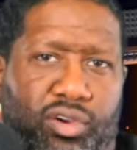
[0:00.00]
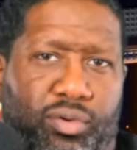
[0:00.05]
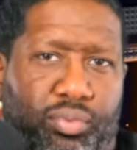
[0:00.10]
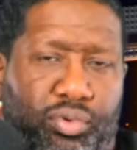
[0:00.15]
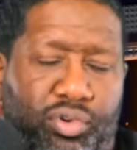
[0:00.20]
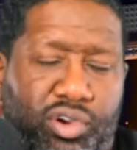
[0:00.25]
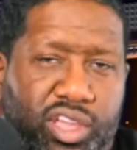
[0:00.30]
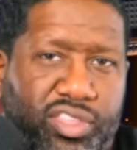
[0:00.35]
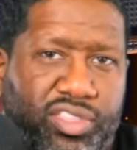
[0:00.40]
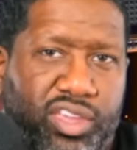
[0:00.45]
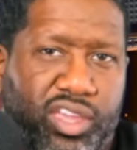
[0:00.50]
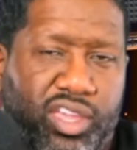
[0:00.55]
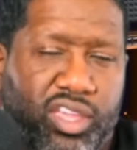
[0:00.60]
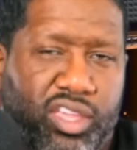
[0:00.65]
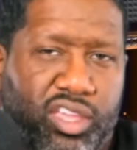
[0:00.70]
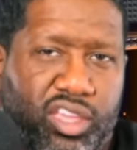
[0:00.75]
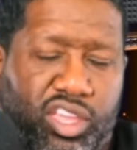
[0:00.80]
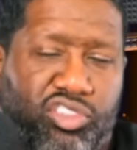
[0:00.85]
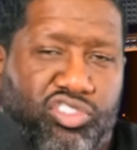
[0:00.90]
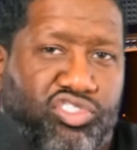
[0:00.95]
her
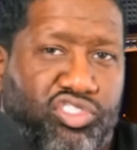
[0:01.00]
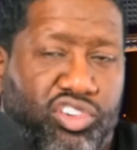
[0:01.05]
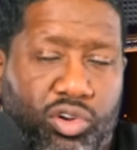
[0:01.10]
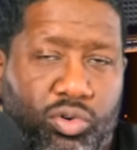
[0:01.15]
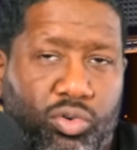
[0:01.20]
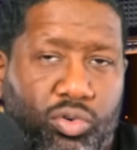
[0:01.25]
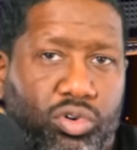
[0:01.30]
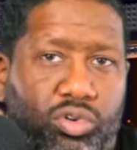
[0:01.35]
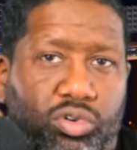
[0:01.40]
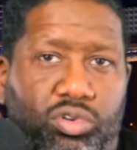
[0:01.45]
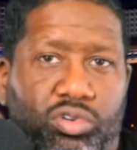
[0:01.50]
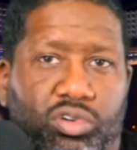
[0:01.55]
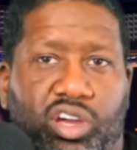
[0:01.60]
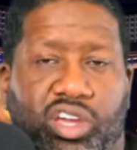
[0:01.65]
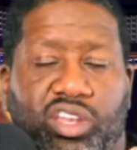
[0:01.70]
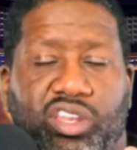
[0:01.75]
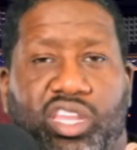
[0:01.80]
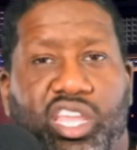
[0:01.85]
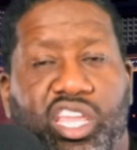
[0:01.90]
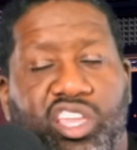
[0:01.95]
breathing in general.
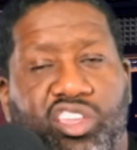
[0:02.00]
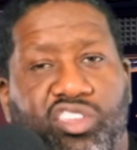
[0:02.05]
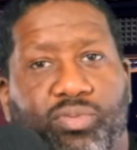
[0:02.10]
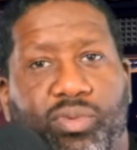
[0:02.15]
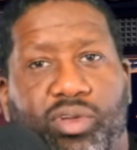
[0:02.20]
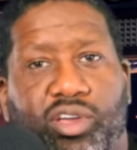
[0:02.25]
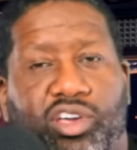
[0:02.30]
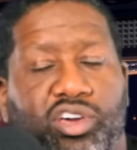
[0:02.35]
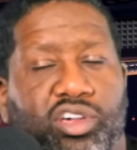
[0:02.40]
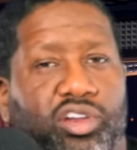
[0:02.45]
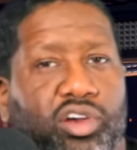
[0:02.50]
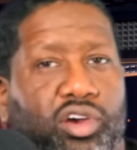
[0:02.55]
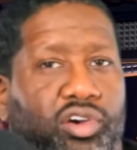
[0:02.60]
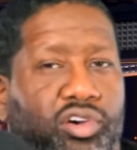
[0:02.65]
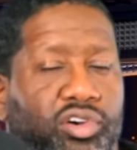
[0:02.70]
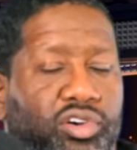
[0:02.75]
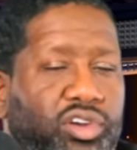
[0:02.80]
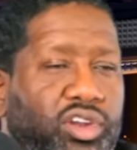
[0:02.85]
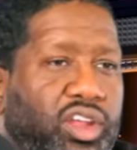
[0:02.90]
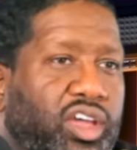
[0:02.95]
Her knees could have
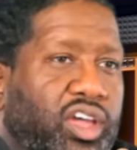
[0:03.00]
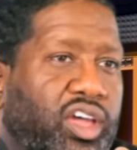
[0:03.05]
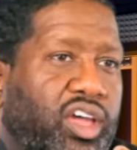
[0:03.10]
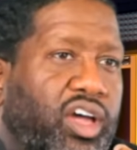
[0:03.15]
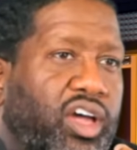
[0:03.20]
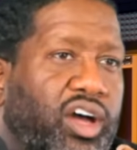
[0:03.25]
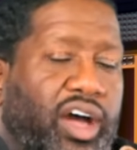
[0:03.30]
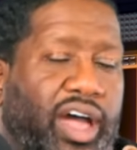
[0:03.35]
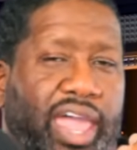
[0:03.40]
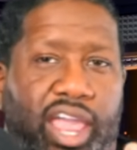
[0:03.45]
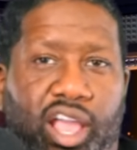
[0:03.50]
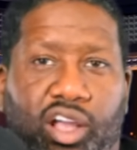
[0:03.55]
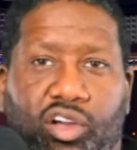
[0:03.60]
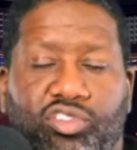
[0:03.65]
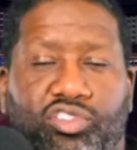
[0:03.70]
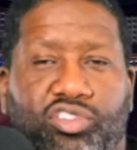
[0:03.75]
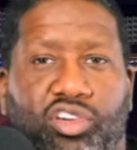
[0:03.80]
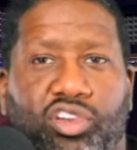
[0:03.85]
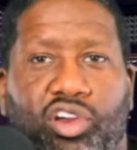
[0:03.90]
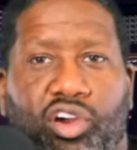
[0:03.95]
hurt, her
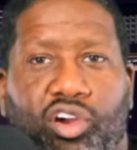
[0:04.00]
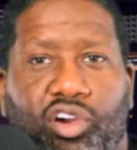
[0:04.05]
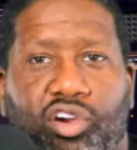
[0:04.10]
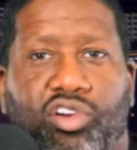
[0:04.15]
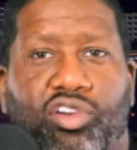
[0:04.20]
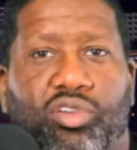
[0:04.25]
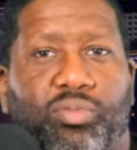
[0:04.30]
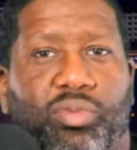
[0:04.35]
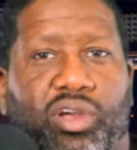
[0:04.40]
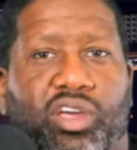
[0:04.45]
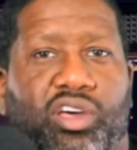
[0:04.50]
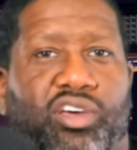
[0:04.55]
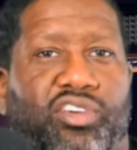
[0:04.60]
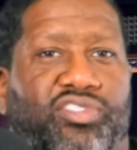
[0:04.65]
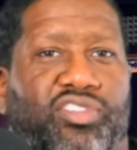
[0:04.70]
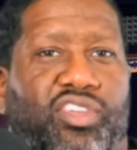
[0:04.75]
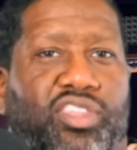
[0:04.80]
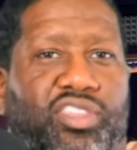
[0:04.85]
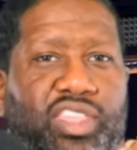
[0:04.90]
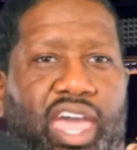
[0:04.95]
ankles could have hurt
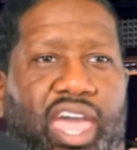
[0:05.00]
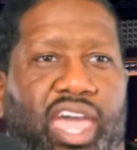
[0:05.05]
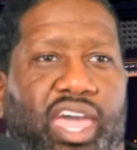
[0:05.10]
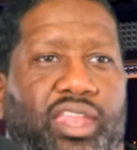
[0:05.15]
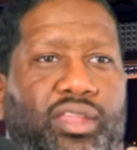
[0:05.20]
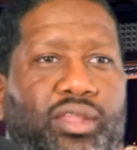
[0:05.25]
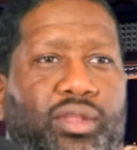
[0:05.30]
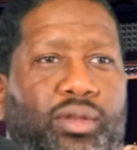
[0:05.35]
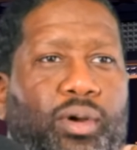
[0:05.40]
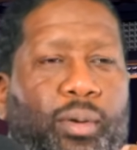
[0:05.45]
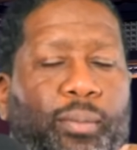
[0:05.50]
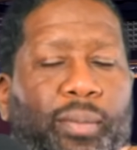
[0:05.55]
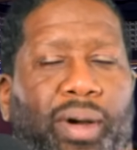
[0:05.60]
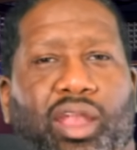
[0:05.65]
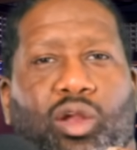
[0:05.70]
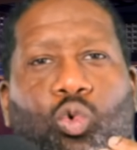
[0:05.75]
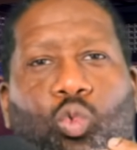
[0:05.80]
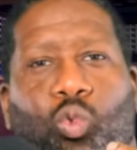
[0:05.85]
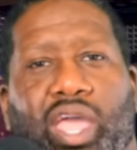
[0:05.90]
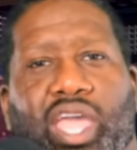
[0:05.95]
because that
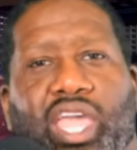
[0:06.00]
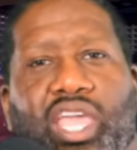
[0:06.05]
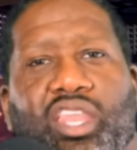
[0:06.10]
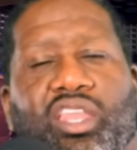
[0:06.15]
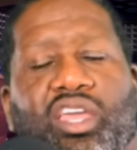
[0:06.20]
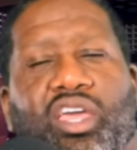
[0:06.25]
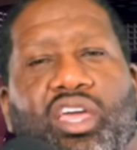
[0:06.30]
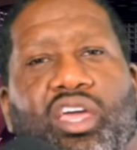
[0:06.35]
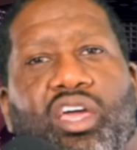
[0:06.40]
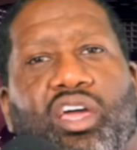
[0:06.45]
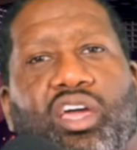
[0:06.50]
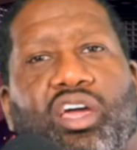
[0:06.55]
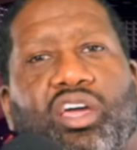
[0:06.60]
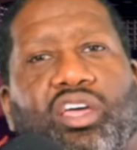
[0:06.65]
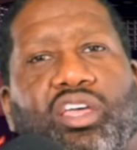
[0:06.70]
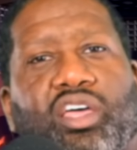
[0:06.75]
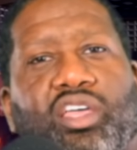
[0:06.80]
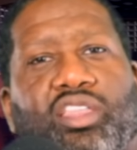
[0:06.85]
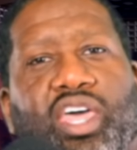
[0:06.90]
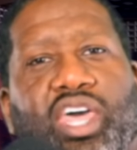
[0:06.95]
amount of weight,
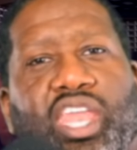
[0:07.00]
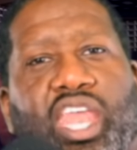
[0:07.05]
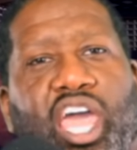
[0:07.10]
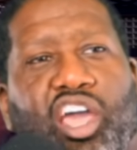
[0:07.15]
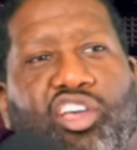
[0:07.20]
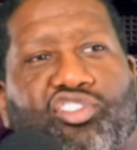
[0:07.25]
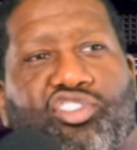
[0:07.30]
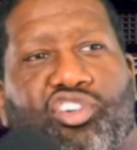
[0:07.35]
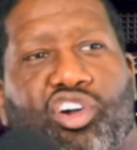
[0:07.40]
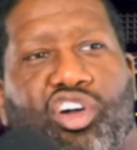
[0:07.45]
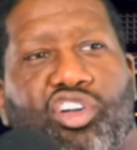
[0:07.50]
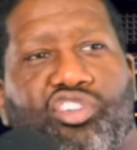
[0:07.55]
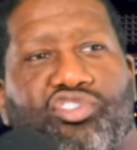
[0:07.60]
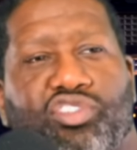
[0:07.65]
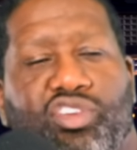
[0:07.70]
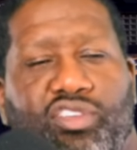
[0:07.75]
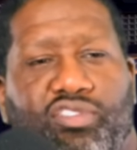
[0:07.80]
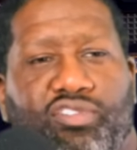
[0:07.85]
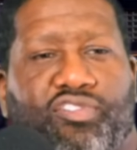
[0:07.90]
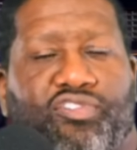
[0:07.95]
that extra
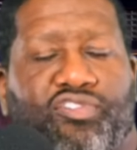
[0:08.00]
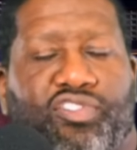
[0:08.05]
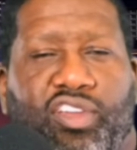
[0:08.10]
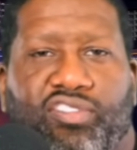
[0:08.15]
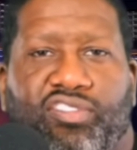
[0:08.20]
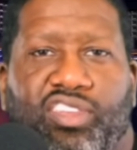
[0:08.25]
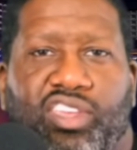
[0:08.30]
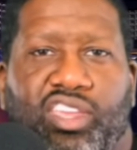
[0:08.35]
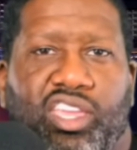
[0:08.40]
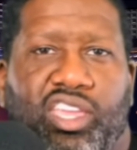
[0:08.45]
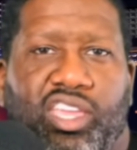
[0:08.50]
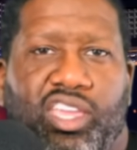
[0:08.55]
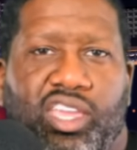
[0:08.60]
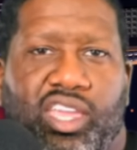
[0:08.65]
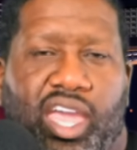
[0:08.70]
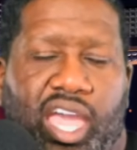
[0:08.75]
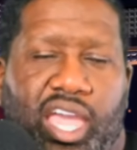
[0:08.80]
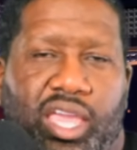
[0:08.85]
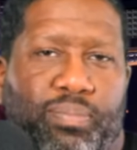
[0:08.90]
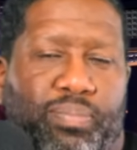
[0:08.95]

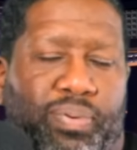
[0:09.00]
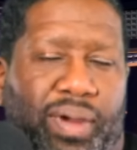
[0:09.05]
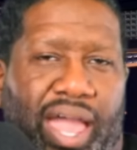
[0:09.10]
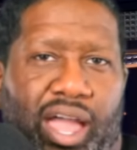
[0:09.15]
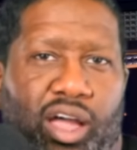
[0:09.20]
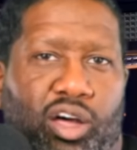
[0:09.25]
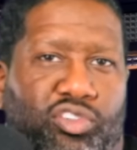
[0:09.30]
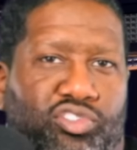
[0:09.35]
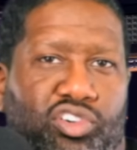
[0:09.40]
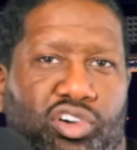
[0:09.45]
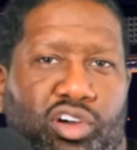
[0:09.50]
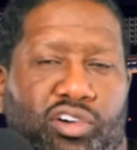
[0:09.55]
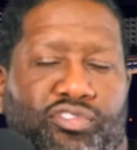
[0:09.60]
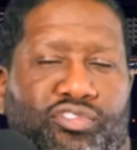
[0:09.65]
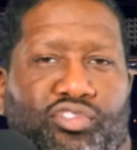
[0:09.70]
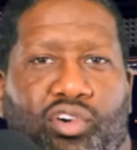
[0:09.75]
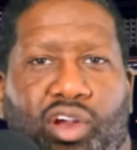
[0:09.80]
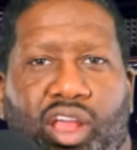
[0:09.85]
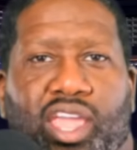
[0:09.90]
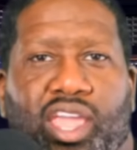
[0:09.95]
158 pounds on her
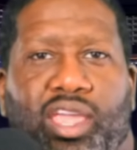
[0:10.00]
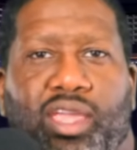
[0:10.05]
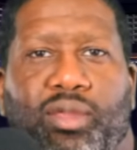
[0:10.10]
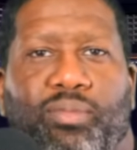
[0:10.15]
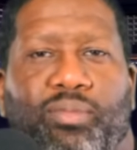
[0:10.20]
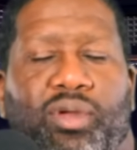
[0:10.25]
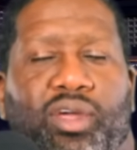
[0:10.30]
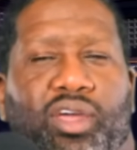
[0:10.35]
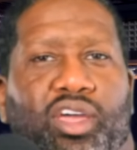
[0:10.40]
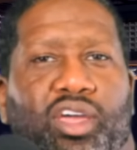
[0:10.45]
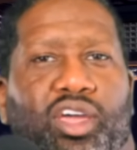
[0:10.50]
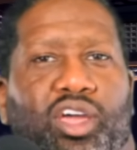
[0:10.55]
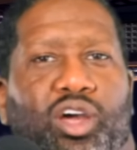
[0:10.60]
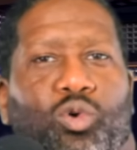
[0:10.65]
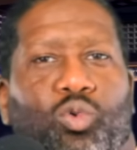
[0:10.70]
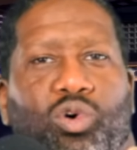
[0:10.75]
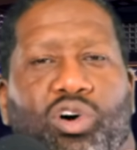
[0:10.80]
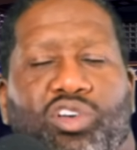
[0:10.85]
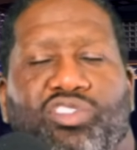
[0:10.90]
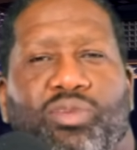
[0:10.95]
frame,
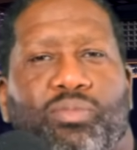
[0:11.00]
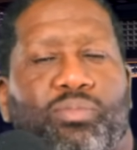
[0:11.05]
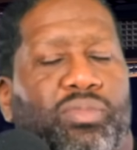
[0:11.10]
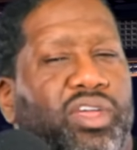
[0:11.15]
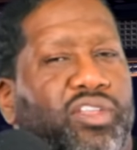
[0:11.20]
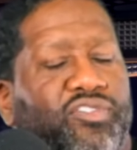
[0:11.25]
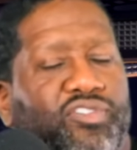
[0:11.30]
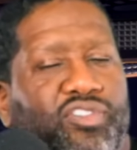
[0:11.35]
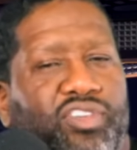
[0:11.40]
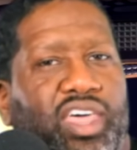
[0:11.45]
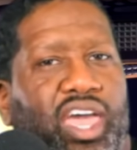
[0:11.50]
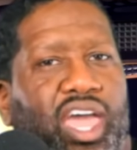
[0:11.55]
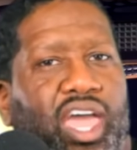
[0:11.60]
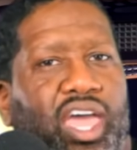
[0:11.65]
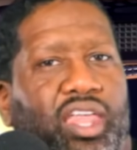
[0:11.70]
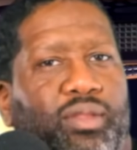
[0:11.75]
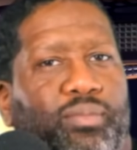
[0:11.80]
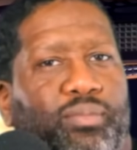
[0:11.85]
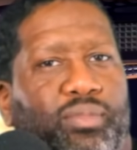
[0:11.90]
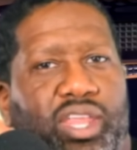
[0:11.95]
wasn't meant for
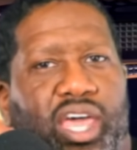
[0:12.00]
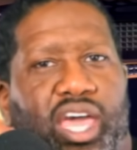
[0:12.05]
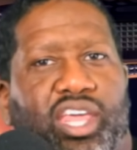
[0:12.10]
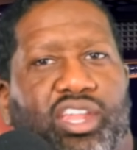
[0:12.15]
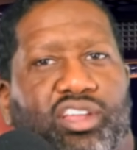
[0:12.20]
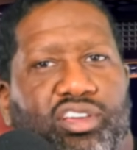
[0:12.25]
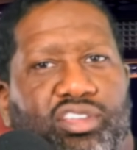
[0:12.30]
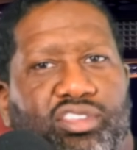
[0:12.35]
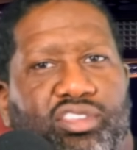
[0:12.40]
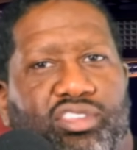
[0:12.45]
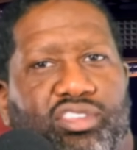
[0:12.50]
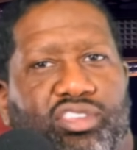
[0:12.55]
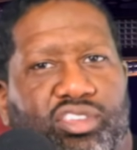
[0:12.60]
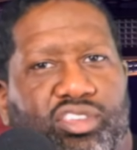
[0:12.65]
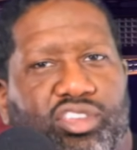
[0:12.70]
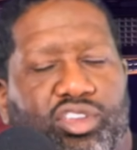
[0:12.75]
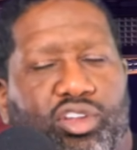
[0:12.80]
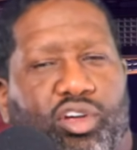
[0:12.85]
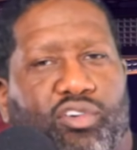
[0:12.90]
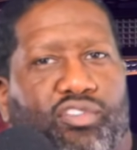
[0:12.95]
that. But at
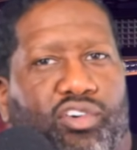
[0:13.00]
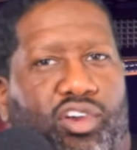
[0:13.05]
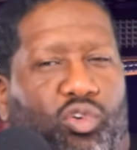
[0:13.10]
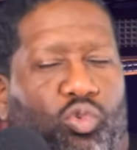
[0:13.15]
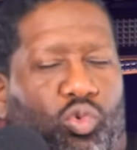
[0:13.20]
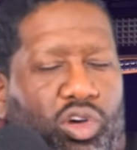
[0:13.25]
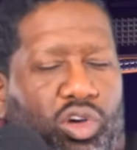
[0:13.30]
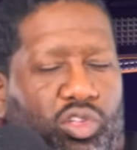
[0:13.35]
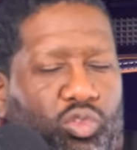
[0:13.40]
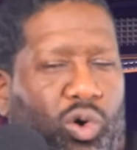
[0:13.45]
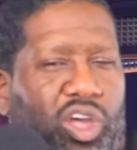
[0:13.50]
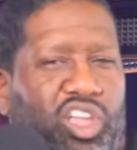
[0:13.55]
you know the